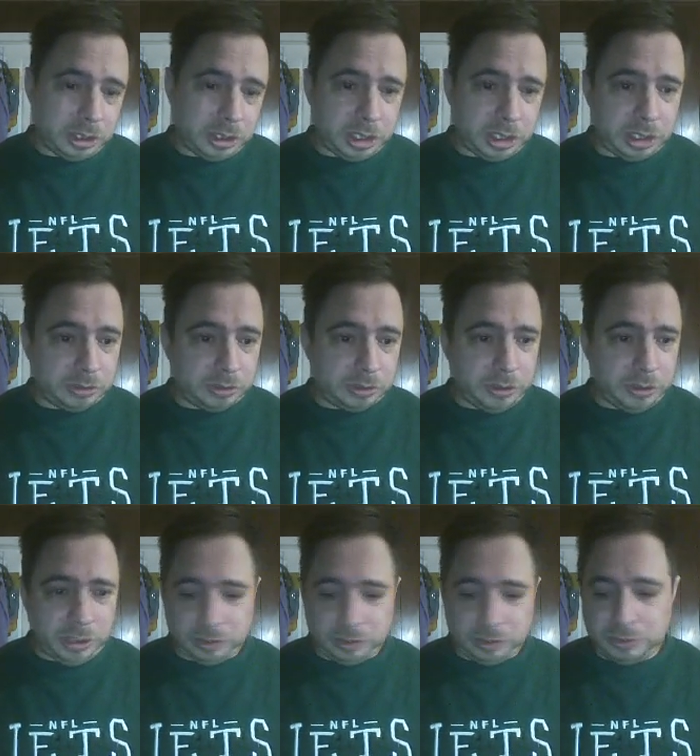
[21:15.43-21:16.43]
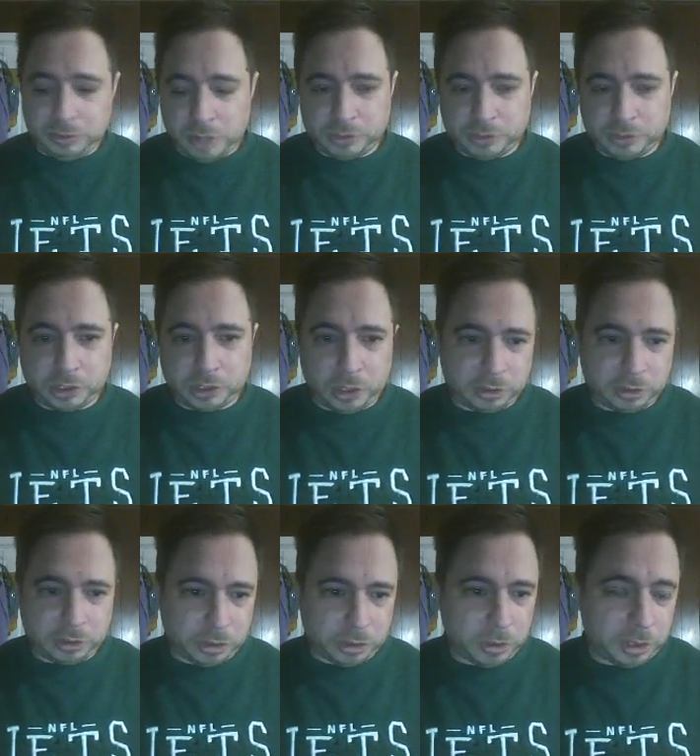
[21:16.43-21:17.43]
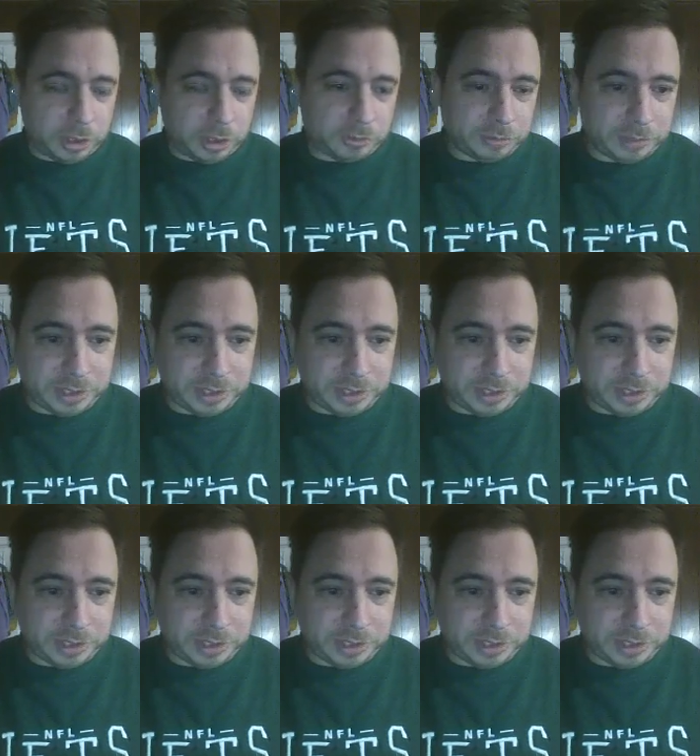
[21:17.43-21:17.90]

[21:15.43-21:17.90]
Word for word: and uh, really a rough start to uh,